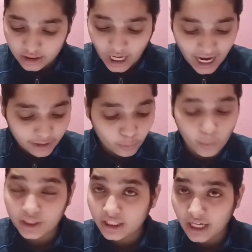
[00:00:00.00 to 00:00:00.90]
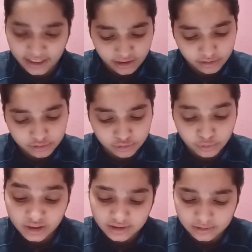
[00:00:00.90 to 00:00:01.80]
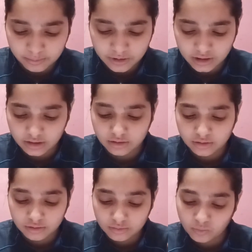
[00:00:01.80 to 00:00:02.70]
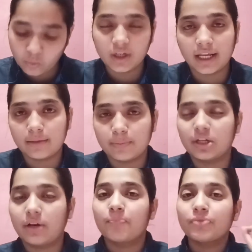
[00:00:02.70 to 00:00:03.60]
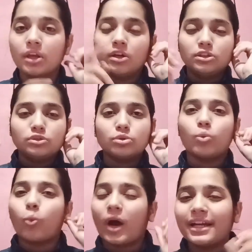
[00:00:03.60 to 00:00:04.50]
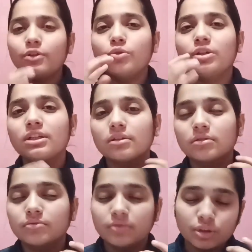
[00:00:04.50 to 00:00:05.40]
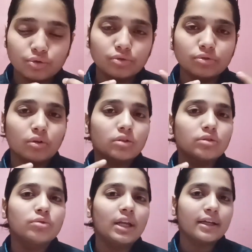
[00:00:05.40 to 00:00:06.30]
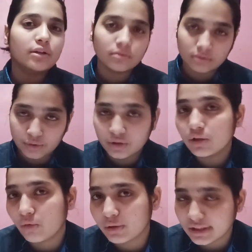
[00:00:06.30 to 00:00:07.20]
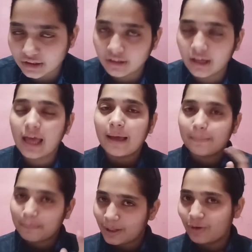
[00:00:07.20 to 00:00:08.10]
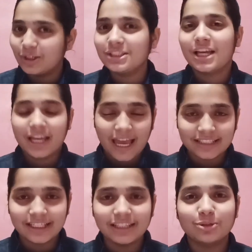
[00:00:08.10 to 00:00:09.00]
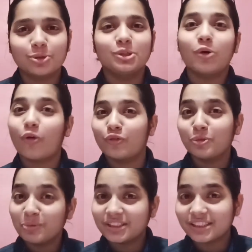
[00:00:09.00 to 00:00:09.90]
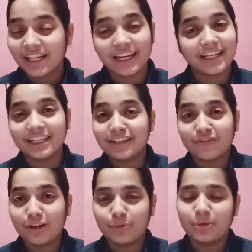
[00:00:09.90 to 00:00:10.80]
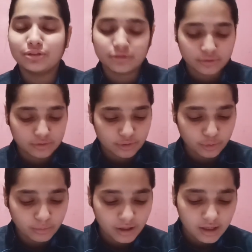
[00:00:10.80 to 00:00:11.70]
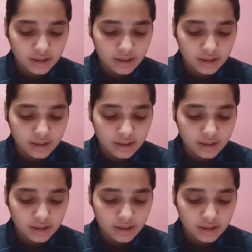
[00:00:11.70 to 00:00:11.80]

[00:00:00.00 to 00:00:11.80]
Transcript: are very high during this period, fertile period. So why during, we should not do like during ovulation? Because as I told, ovum is staying in fallopian tube,